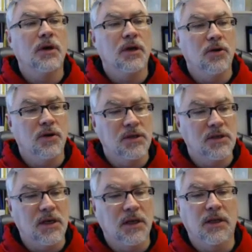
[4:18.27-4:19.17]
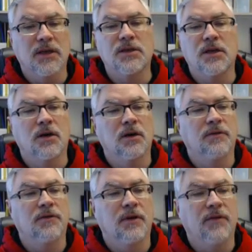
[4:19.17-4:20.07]
You can see a list here
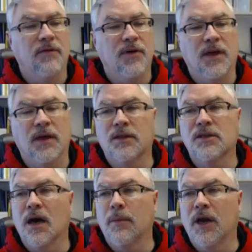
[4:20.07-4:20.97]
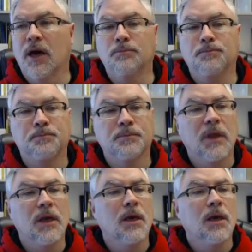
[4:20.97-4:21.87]
of everything that's coming up.
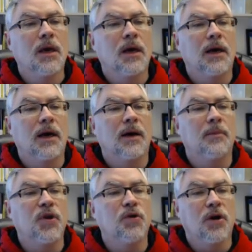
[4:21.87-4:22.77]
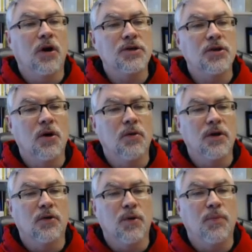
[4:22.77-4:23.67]
You can also go into
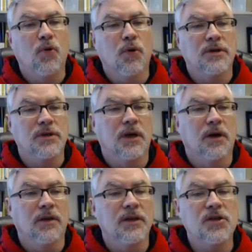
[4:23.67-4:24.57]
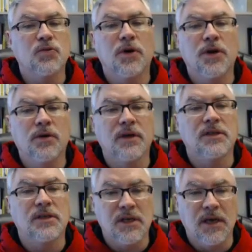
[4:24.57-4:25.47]
the reports here, and this is where you can
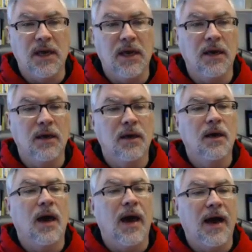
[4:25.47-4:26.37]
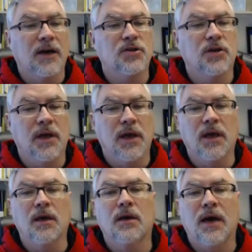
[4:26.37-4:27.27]
see
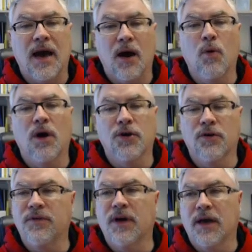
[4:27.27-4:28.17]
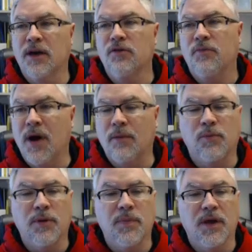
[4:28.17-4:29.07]
actually how well you've done. And you've
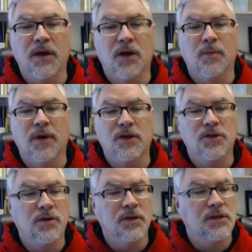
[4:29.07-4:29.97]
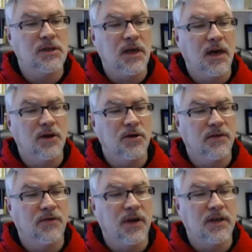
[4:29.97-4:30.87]
probably been here because you can see on your
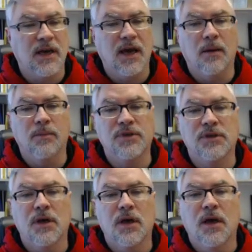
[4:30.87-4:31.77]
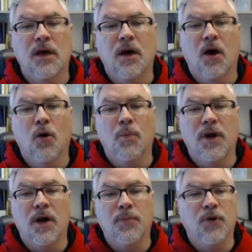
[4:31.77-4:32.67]
different attempts, open
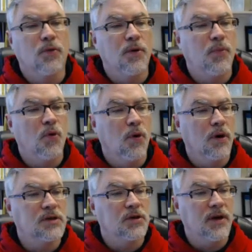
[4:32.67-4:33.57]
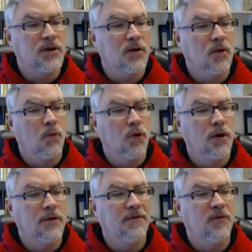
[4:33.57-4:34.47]
up your report. So I took
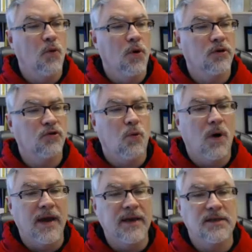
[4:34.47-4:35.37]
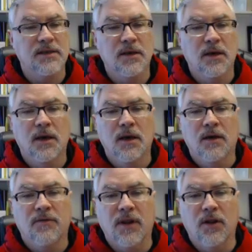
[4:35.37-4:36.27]
word 4 twice.
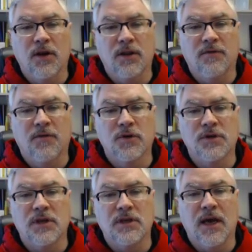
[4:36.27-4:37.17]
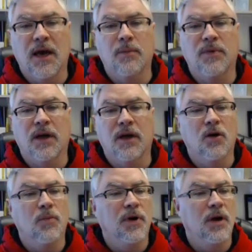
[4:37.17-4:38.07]
If I look at the first attempt, I can
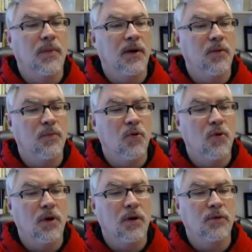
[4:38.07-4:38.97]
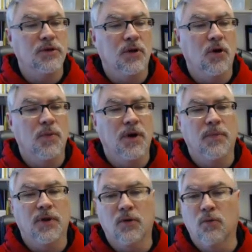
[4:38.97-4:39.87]
open up my report, which will open up
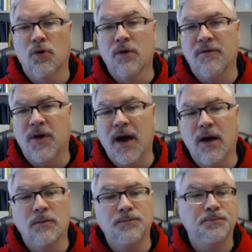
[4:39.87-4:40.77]
a little Word file.